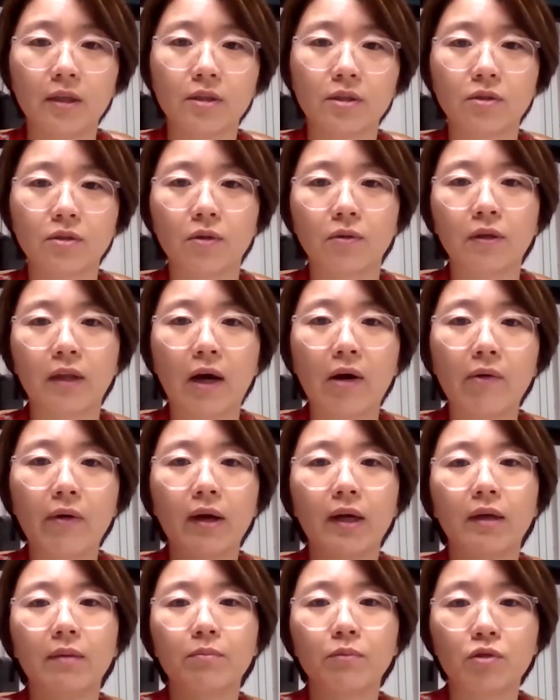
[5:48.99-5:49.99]
So now
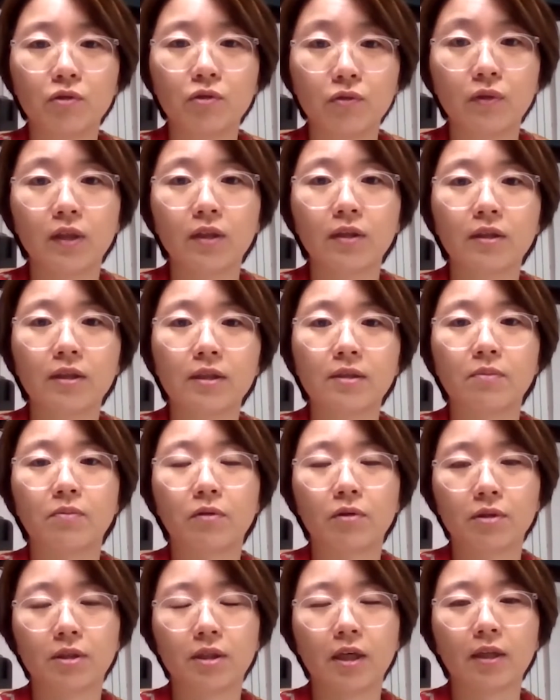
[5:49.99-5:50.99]
I'm doing this
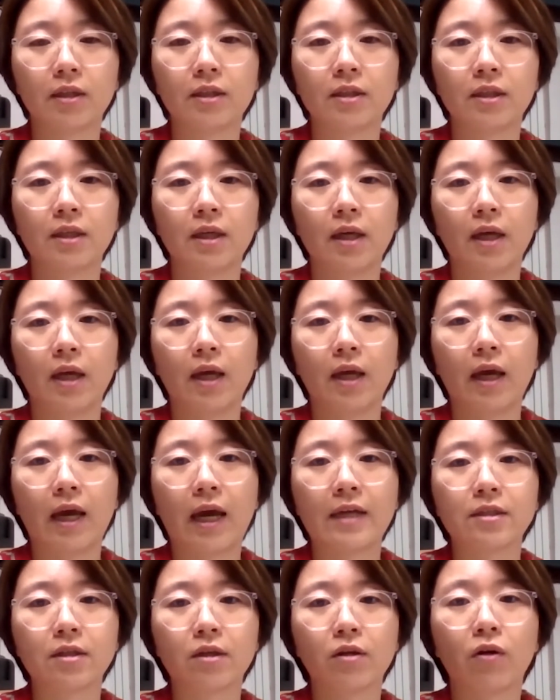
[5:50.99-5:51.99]
project
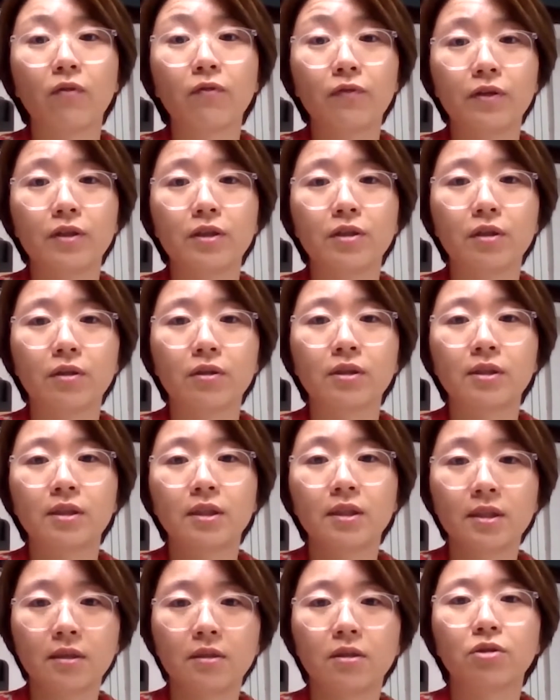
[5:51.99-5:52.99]
as an official
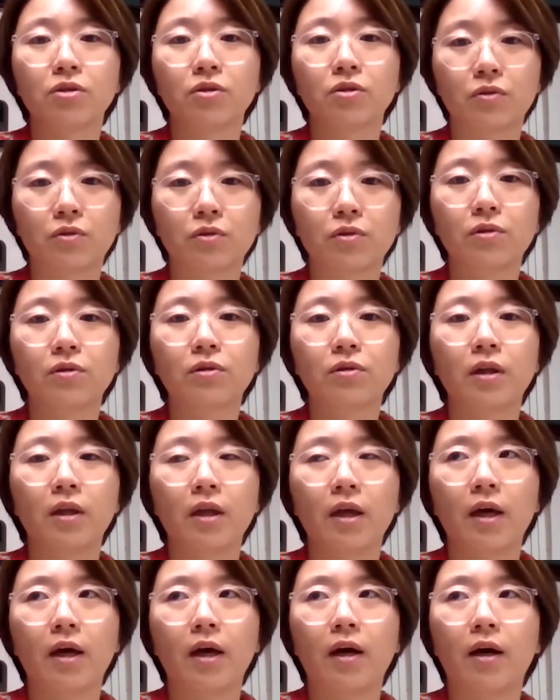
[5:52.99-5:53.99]
sister school
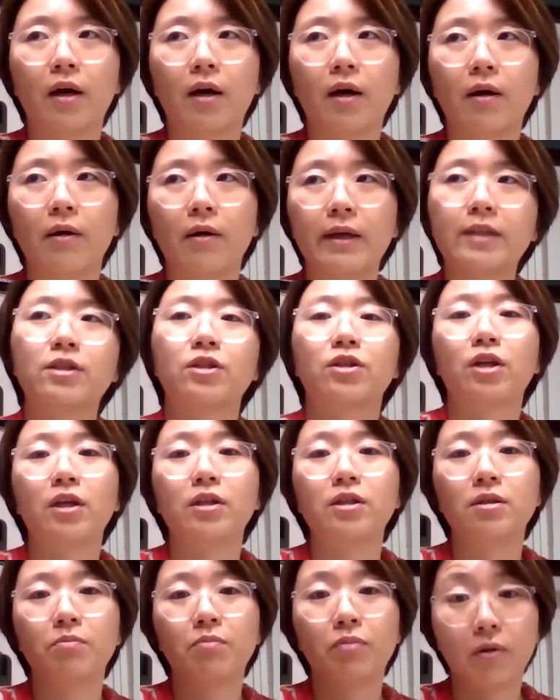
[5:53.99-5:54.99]

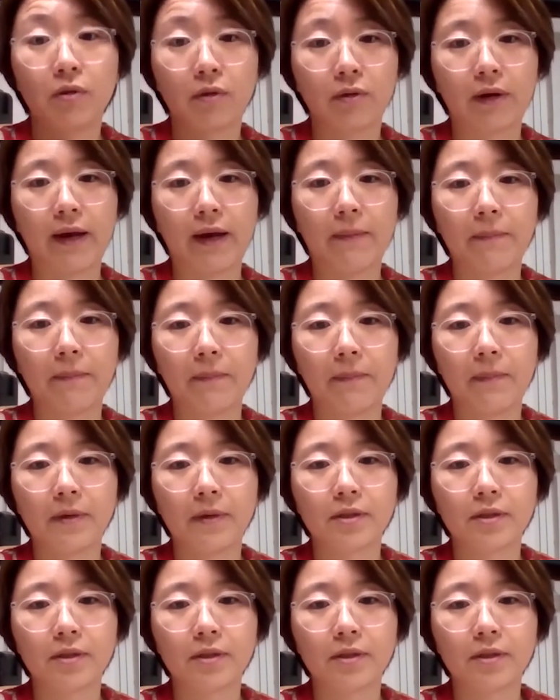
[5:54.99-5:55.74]
exchange program.